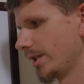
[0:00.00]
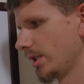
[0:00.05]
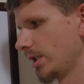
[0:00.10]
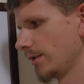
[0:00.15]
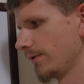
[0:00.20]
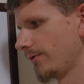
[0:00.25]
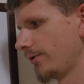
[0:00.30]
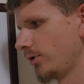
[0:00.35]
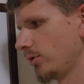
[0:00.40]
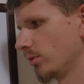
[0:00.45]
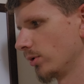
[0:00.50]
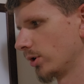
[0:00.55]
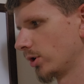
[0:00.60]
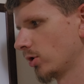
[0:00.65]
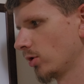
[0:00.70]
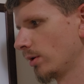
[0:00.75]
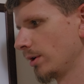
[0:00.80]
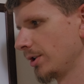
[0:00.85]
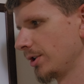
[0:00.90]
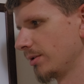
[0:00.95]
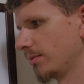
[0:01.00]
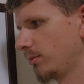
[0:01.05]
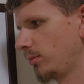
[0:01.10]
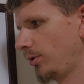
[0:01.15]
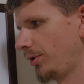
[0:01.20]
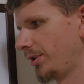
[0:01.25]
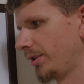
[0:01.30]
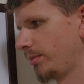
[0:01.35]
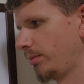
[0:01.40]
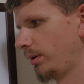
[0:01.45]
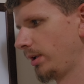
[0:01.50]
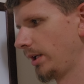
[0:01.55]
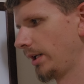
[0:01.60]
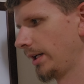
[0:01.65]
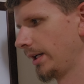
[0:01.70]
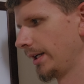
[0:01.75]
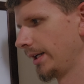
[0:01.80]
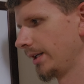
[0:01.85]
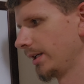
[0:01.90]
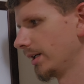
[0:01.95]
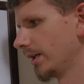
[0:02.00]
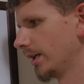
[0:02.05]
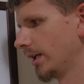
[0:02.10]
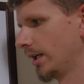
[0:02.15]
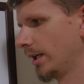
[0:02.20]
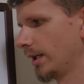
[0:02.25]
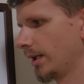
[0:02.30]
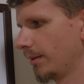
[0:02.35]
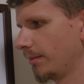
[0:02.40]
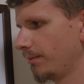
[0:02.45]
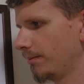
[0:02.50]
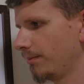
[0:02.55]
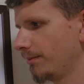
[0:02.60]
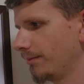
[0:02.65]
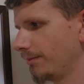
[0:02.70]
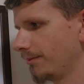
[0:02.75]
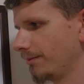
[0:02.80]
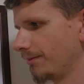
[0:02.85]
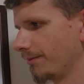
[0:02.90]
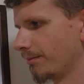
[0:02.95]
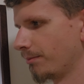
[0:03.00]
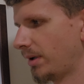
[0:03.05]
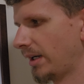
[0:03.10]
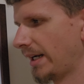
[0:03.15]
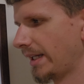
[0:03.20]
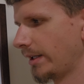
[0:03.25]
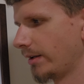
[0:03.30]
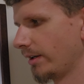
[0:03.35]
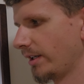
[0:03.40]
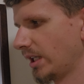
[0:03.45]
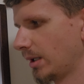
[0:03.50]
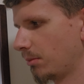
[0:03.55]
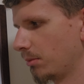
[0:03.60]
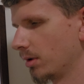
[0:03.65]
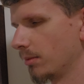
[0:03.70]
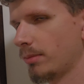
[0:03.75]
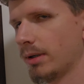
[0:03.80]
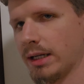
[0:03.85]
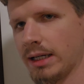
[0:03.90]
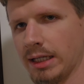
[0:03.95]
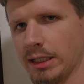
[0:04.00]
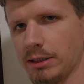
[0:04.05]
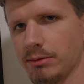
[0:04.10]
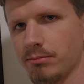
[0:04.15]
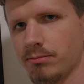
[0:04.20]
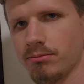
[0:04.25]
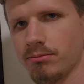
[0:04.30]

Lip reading: if you were going to multiply a binary number by